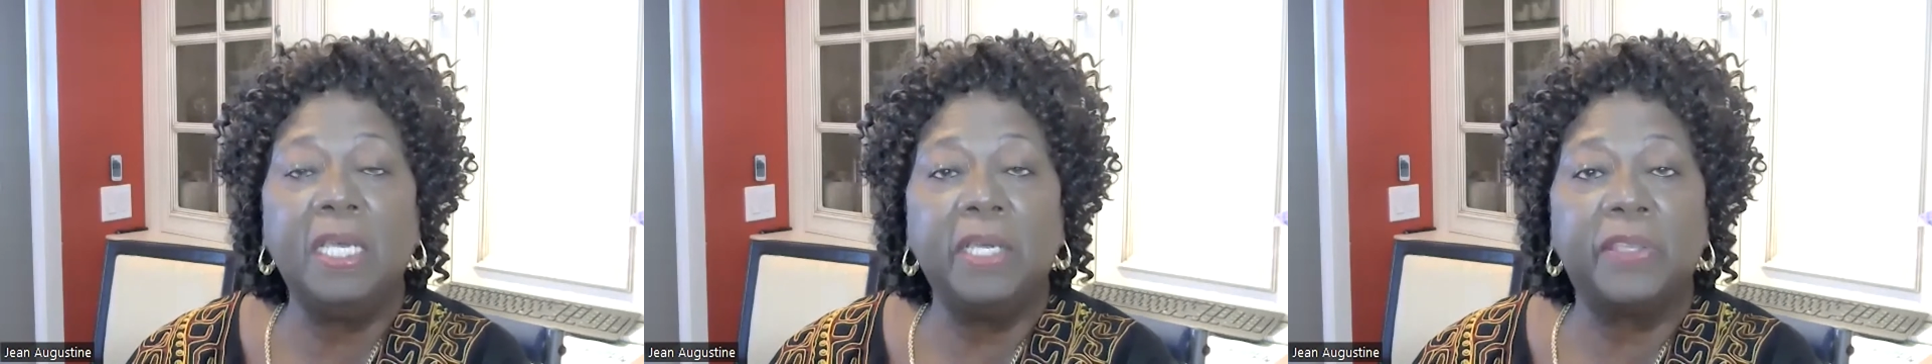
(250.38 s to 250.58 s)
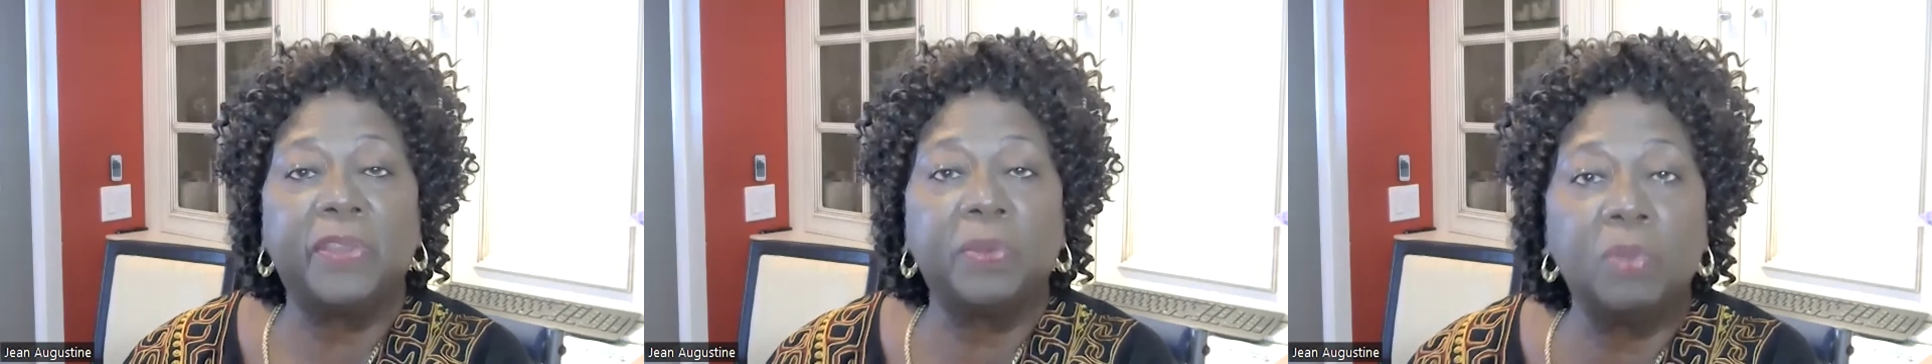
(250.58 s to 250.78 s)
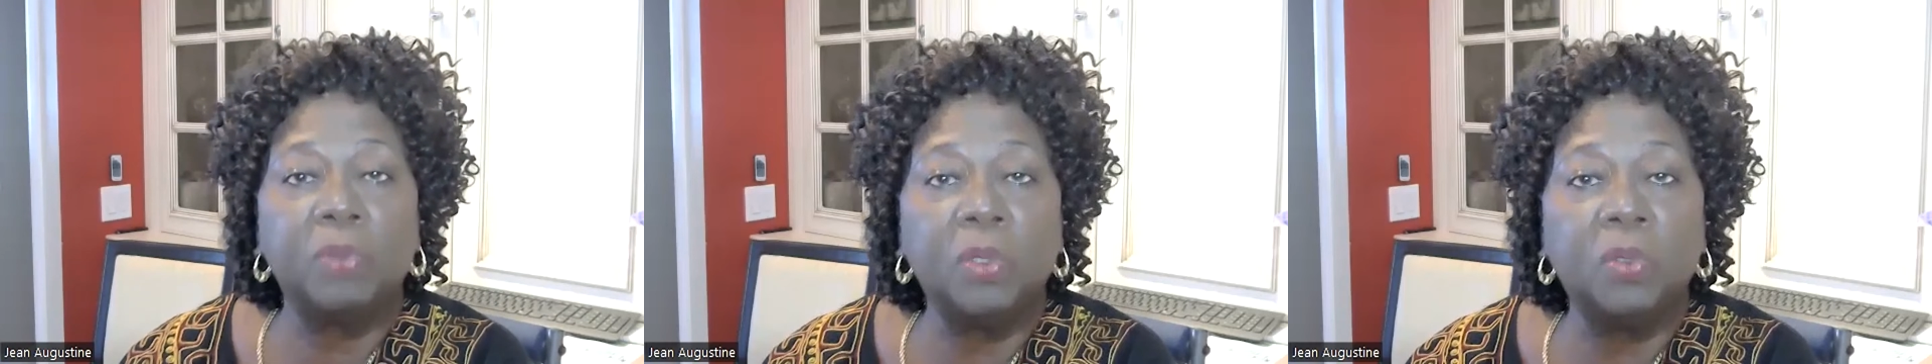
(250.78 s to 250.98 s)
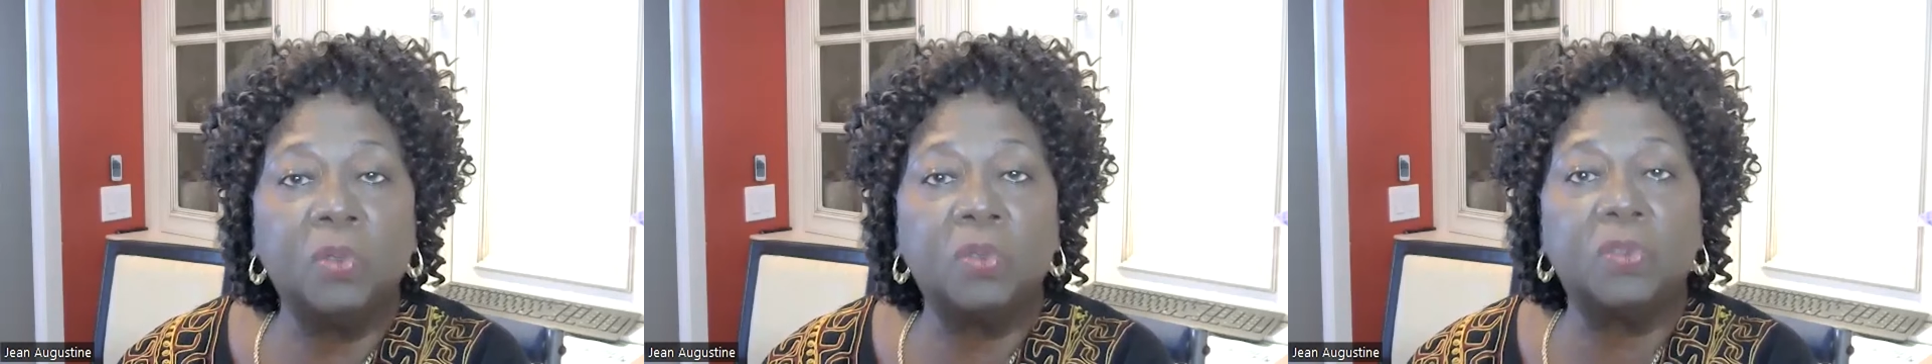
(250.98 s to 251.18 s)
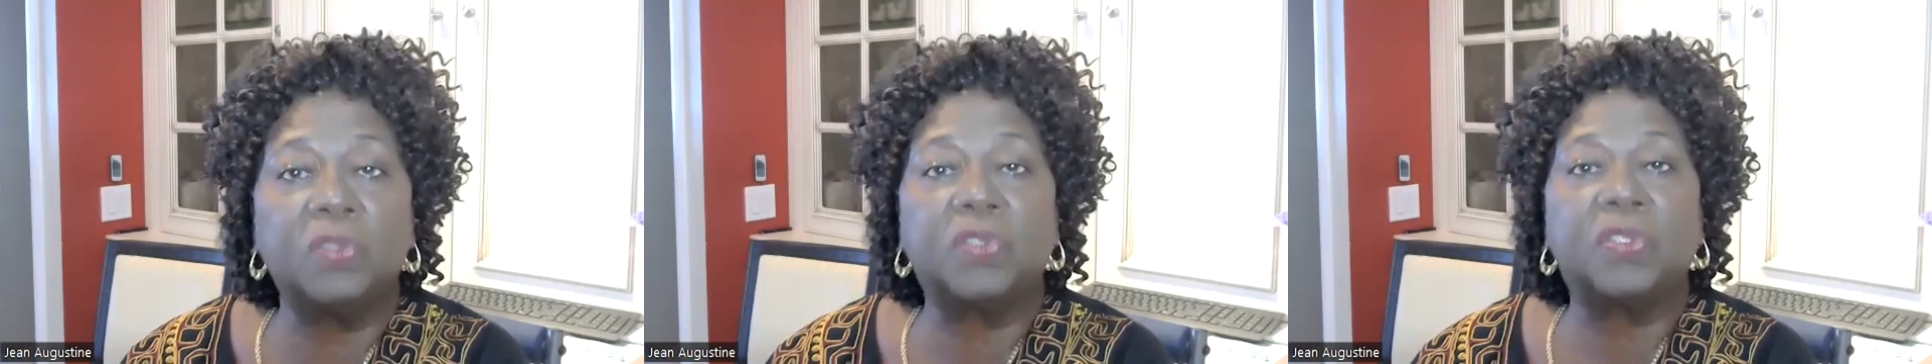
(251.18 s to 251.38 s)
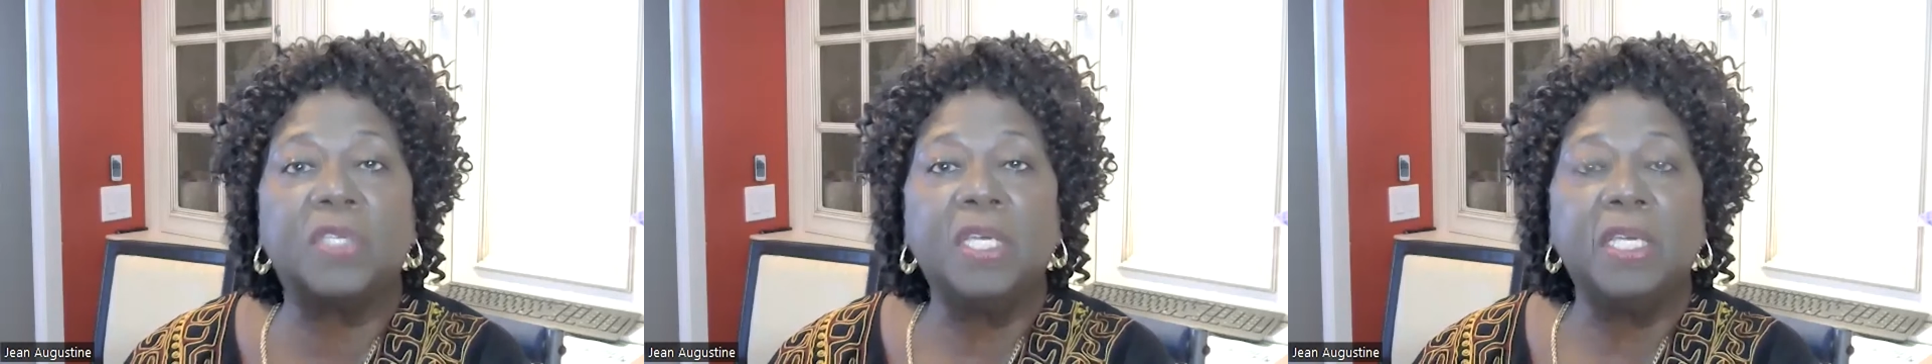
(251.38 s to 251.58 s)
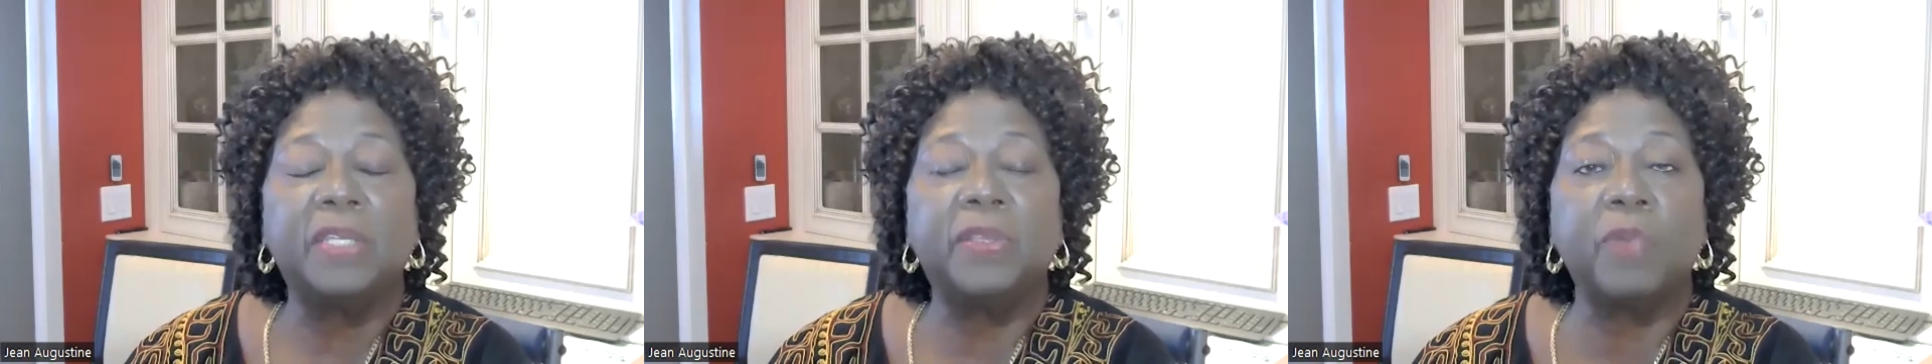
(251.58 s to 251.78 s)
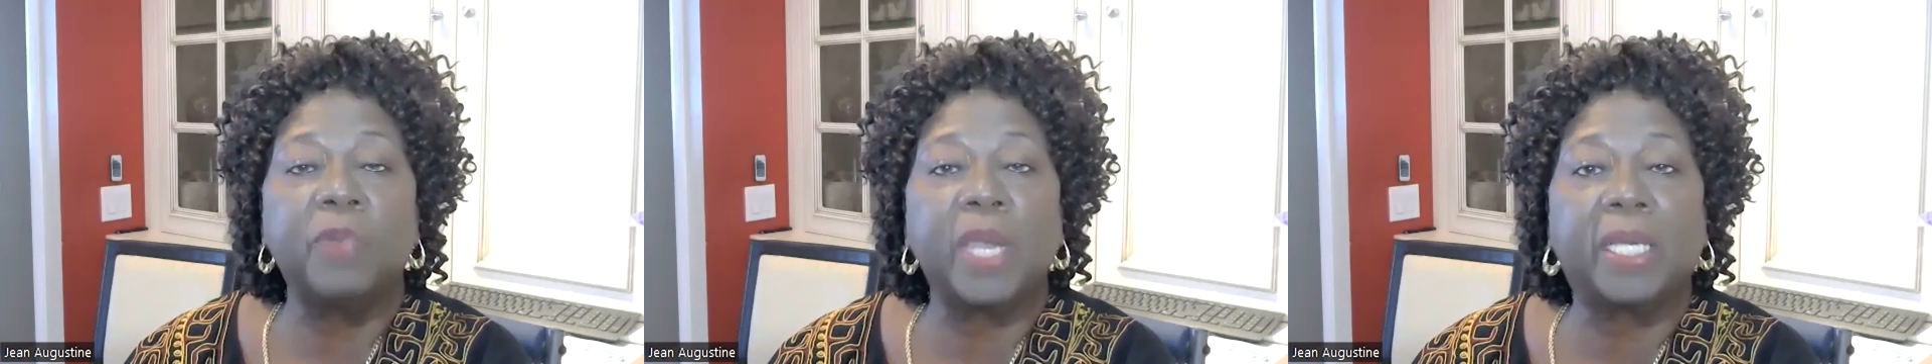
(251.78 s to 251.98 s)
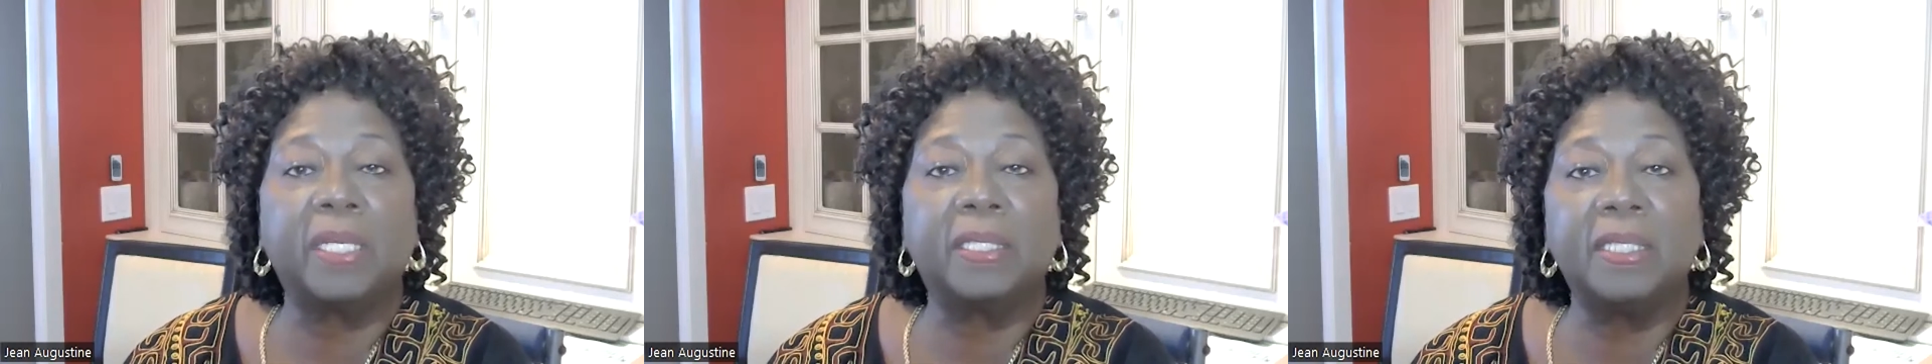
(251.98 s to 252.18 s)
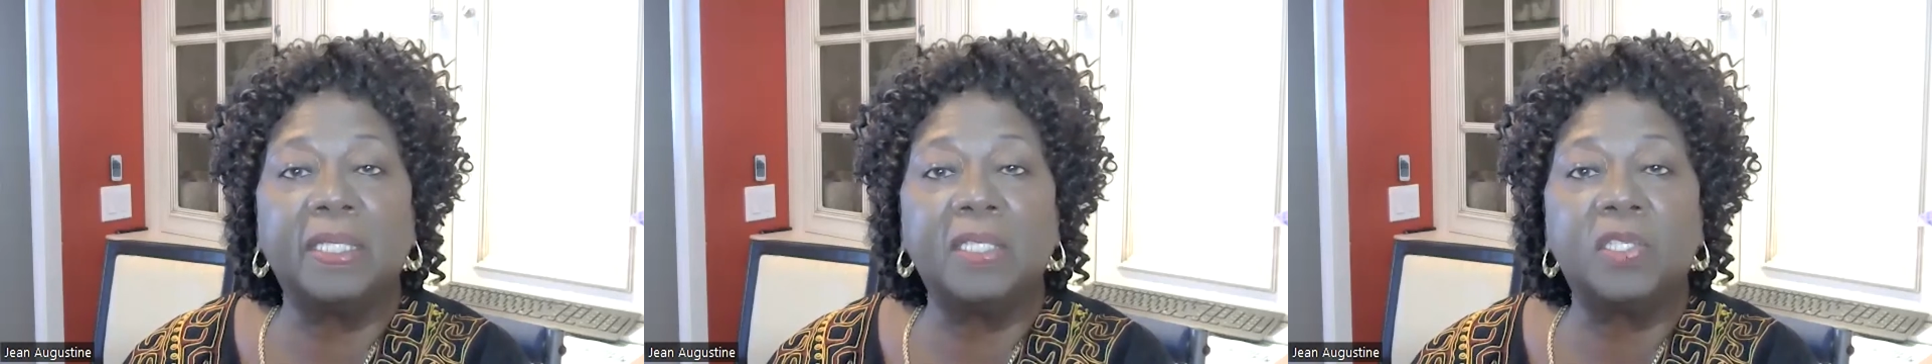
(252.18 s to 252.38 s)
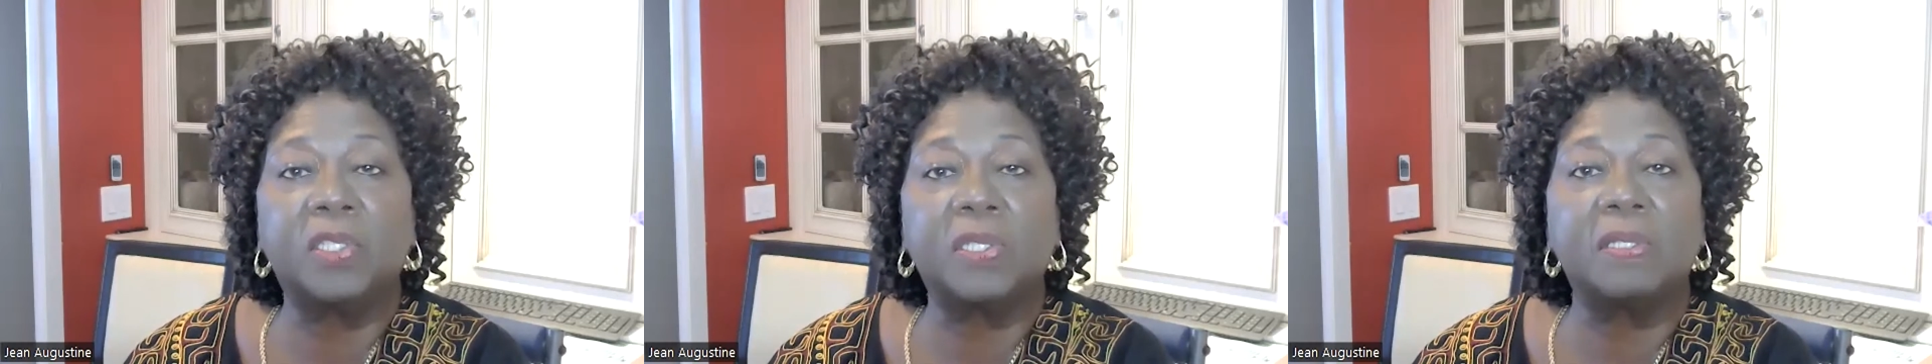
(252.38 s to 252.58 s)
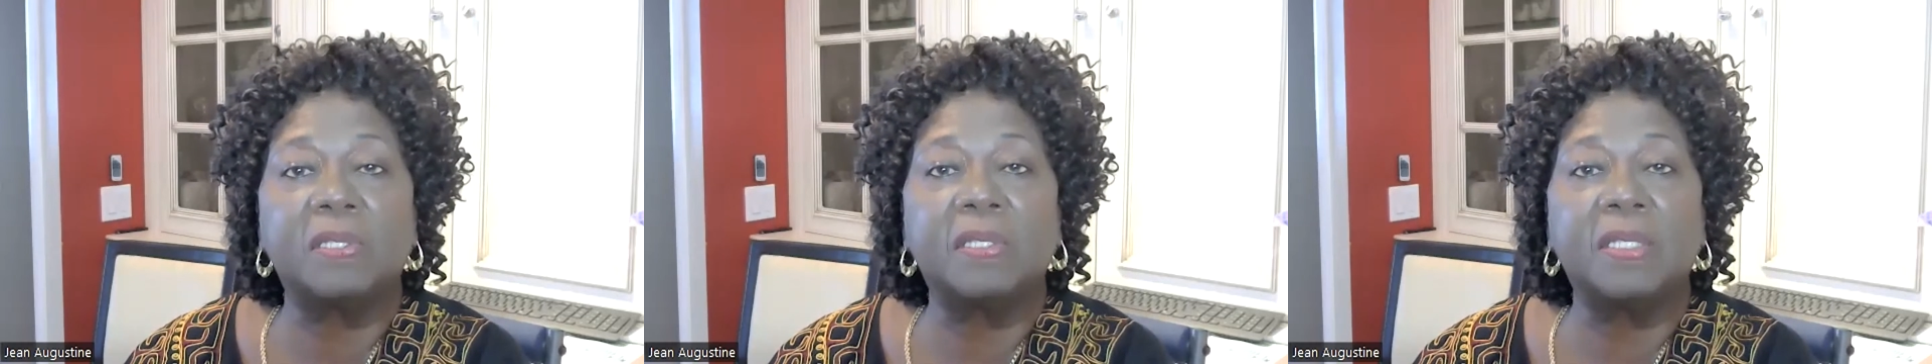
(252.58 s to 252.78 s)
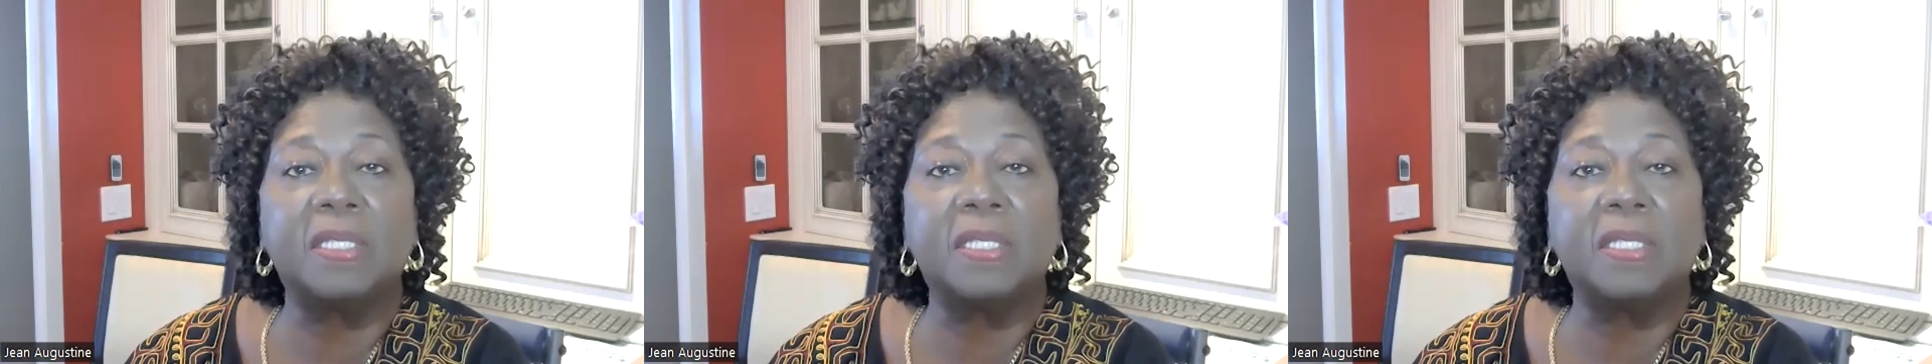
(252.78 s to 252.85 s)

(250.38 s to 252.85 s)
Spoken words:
the rules, the recognition,